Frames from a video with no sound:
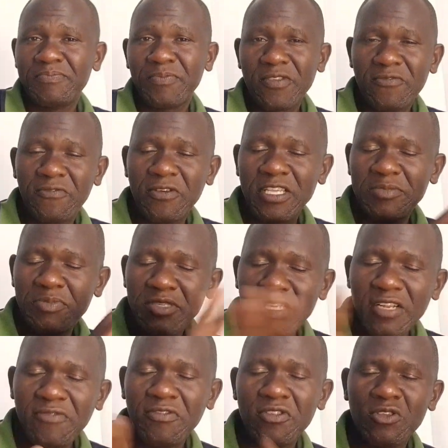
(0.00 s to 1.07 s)
for especially
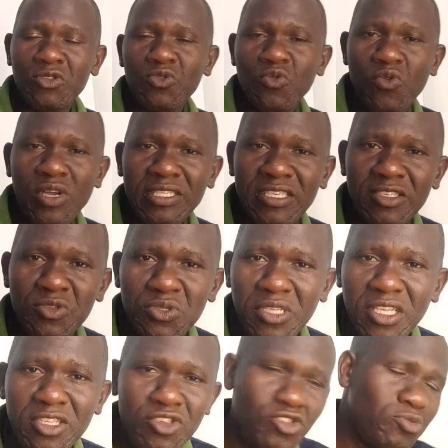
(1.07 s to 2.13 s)
for those who wanted to start
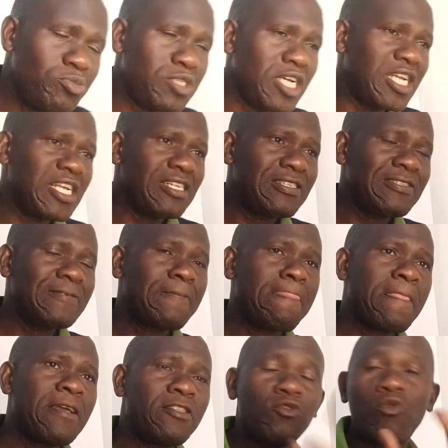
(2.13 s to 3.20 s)
YouTube channels.
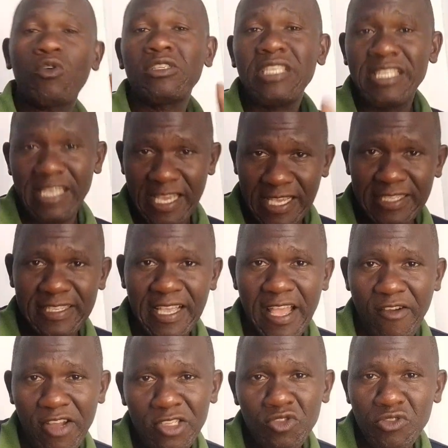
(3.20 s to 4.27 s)
It wasn't easier. I
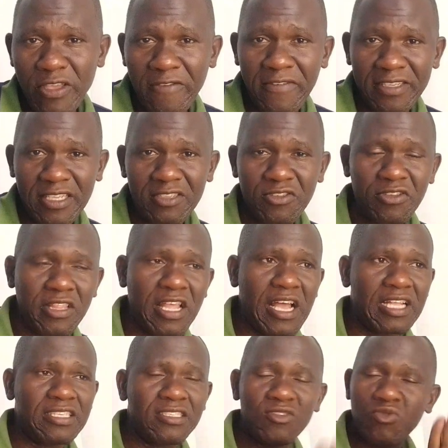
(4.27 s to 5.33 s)
want to emphasize on that.
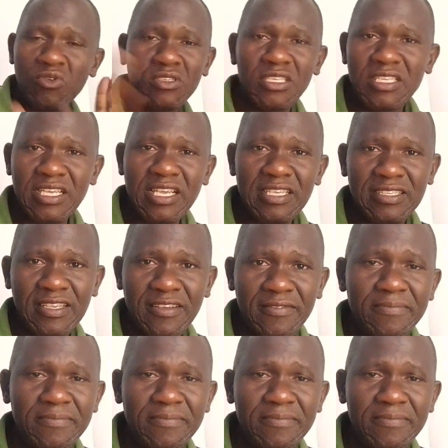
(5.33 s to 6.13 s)
It wasn't easier.